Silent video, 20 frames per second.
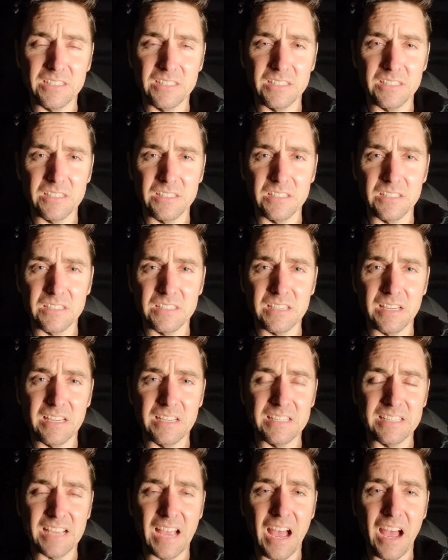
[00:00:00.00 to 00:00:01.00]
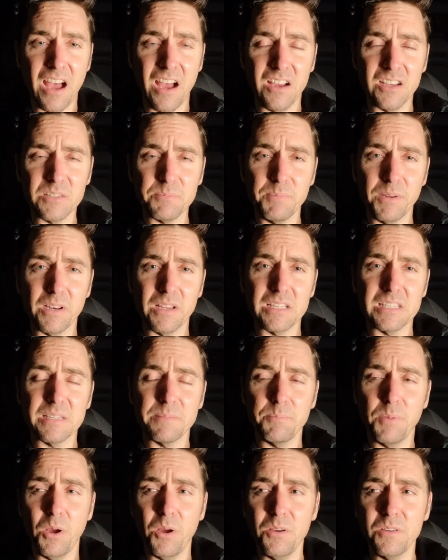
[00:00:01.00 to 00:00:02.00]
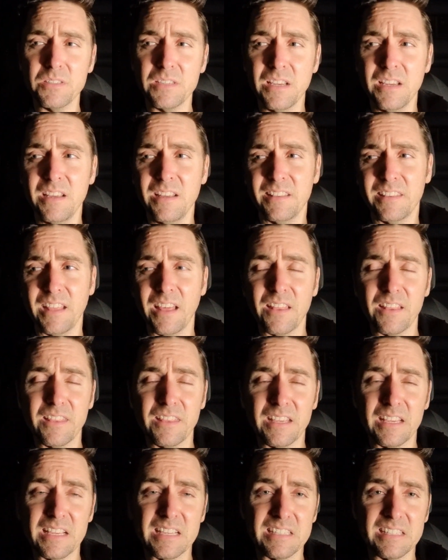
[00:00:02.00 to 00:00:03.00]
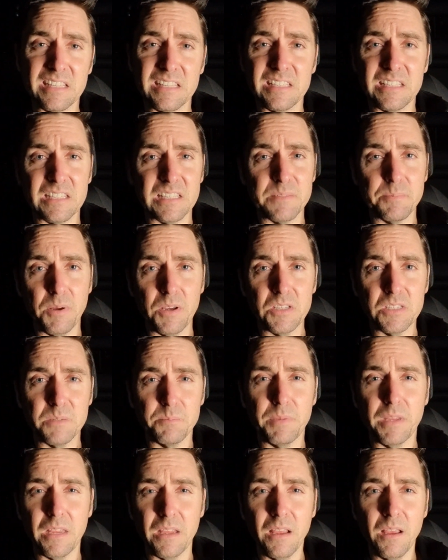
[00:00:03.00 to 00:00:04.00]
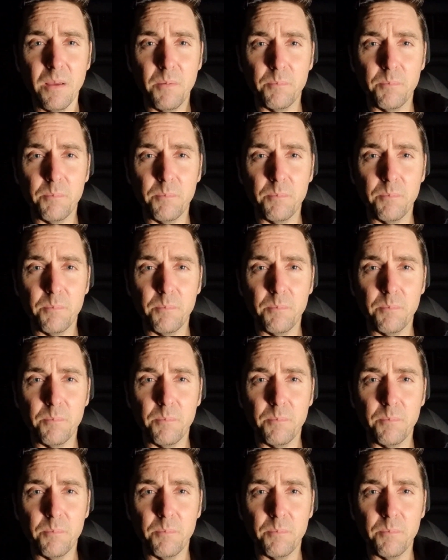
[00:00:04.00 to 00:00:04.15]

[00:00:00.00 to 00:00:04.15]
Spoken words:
isn't as harsh. But I suppose the other thing is this is supposed to be